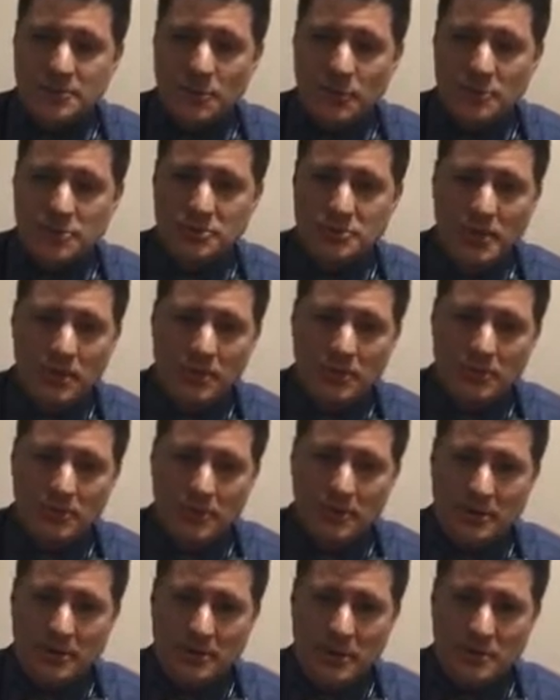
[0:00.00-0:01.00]
So it's not a
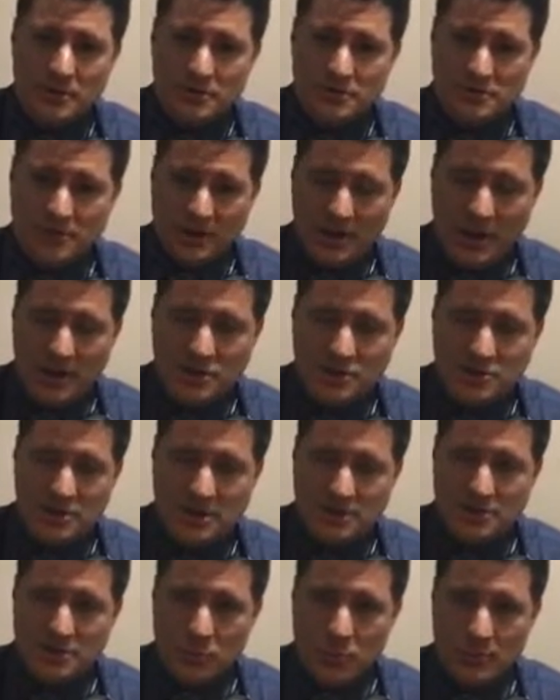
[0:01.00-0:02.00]
complete
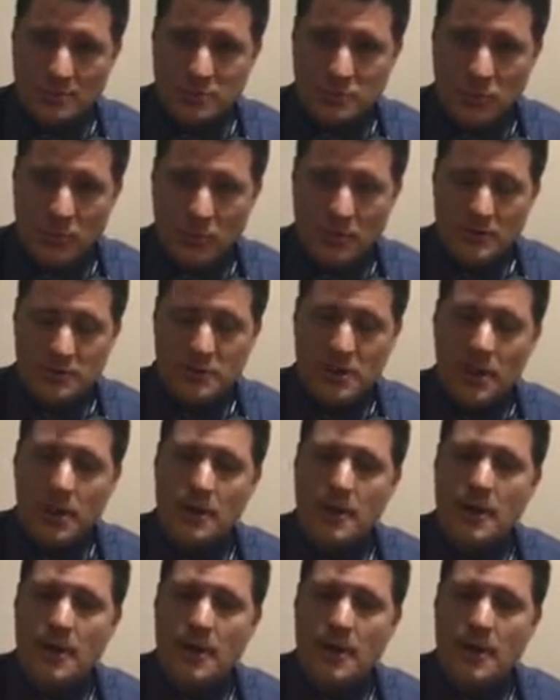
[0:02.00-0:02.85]
contraindication as it once was.